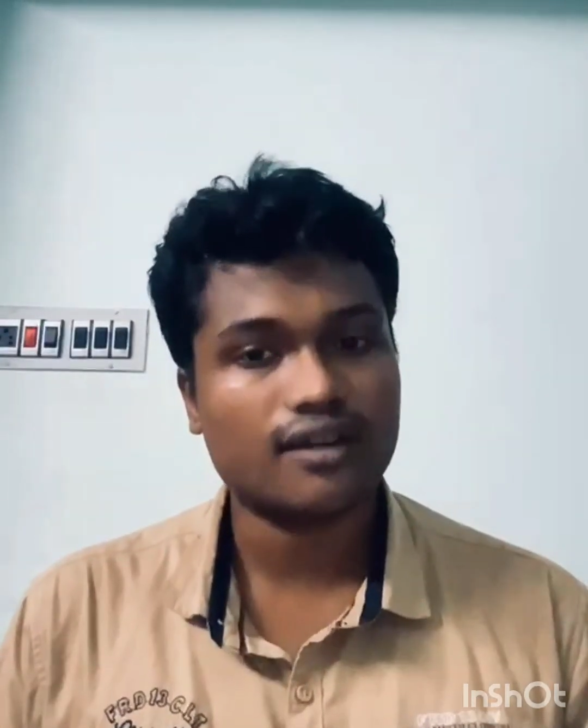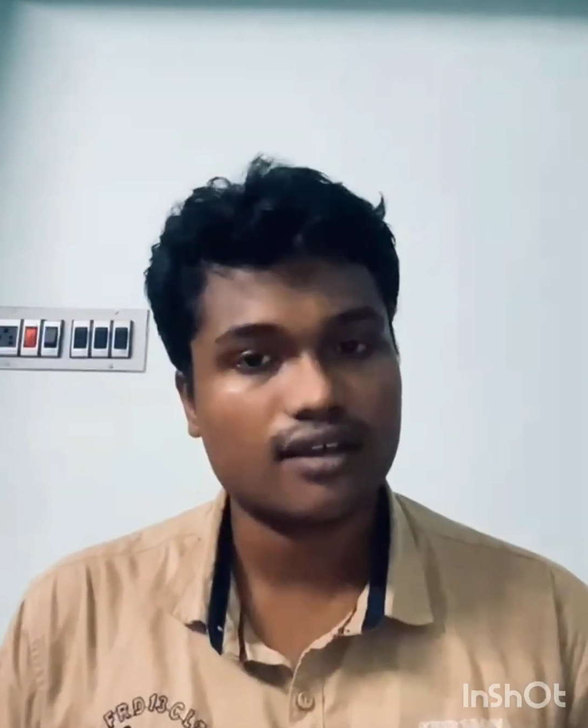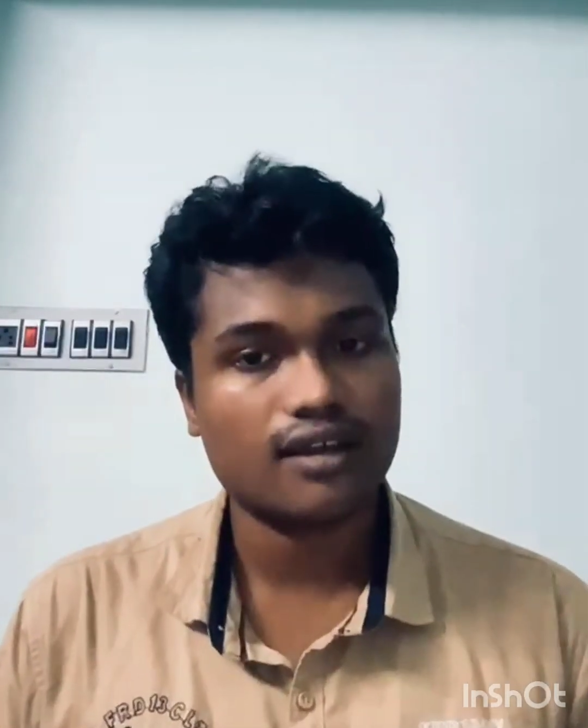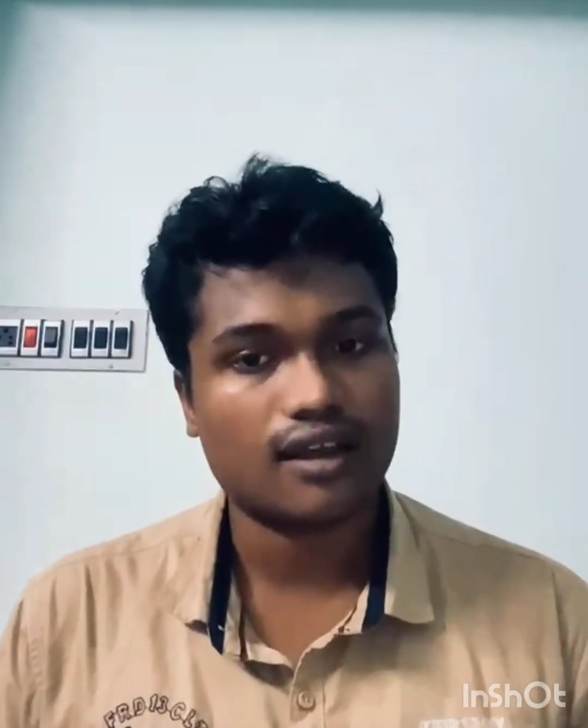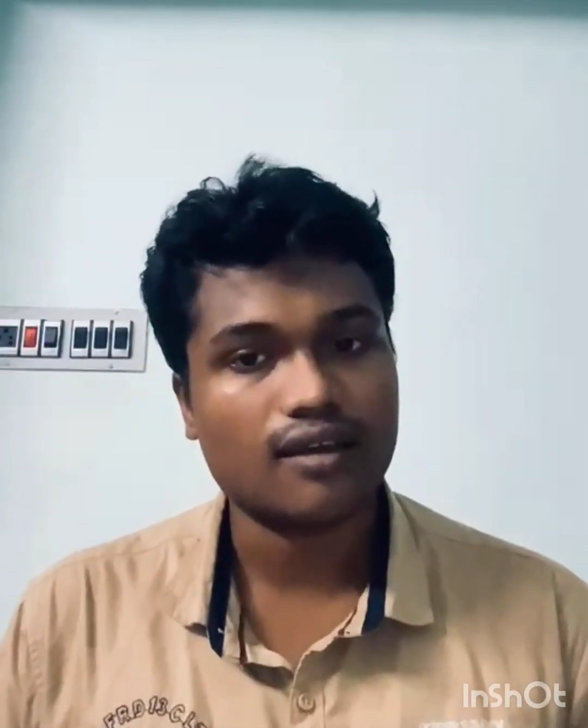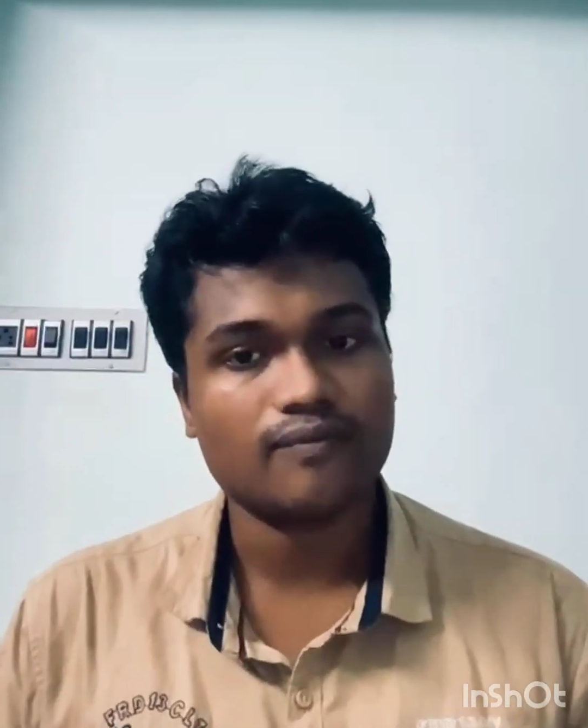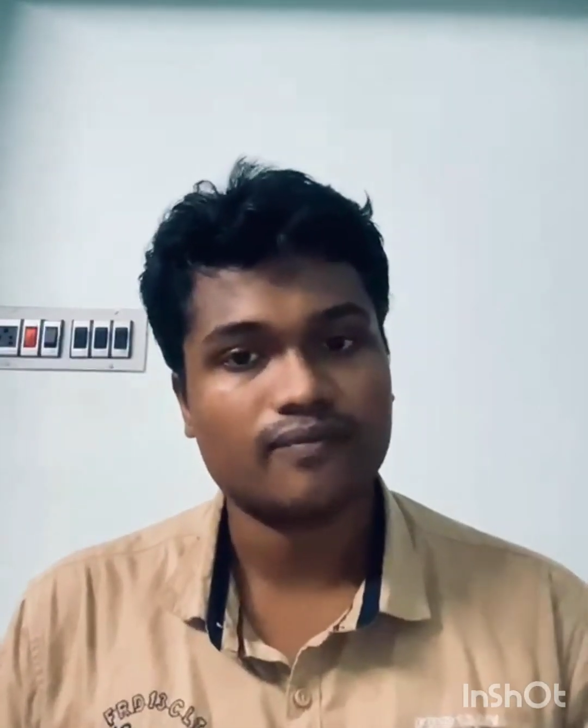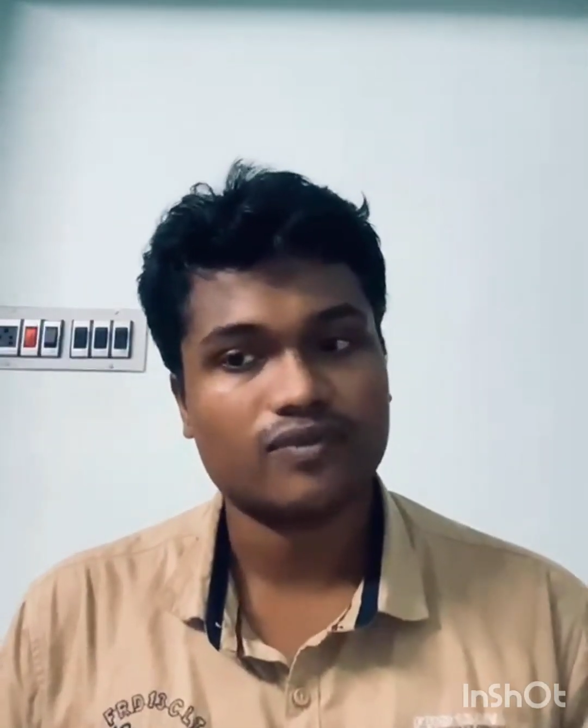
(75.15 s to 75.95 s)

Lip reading: DNA,